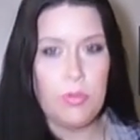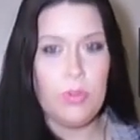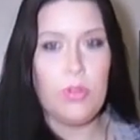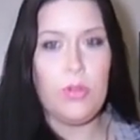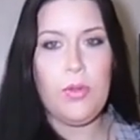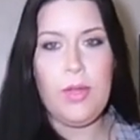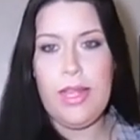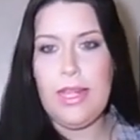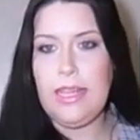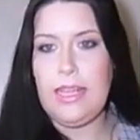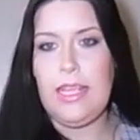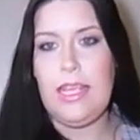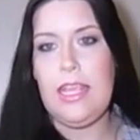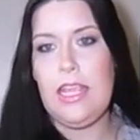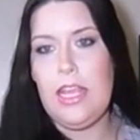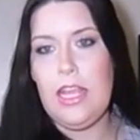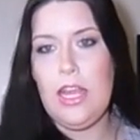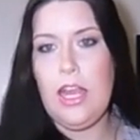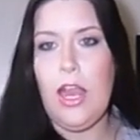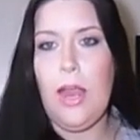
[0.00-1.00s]
real quickly
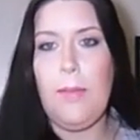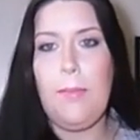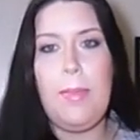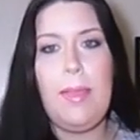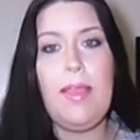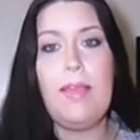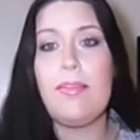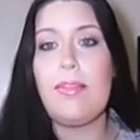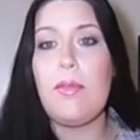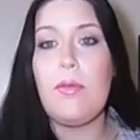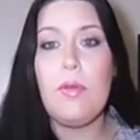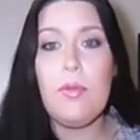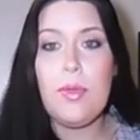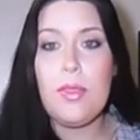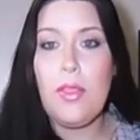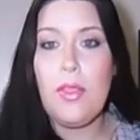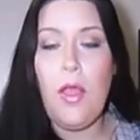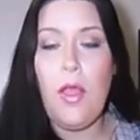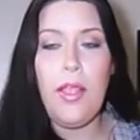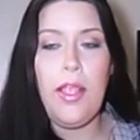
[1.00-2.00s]
here because I will
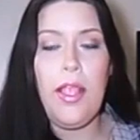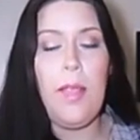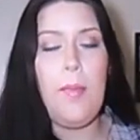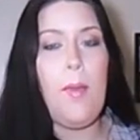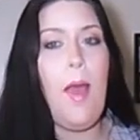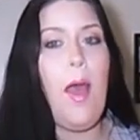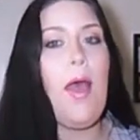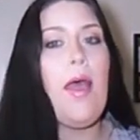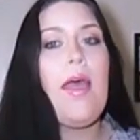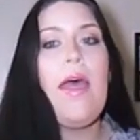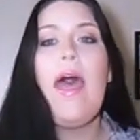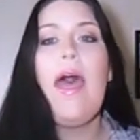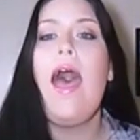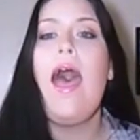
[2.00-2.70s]
be talking about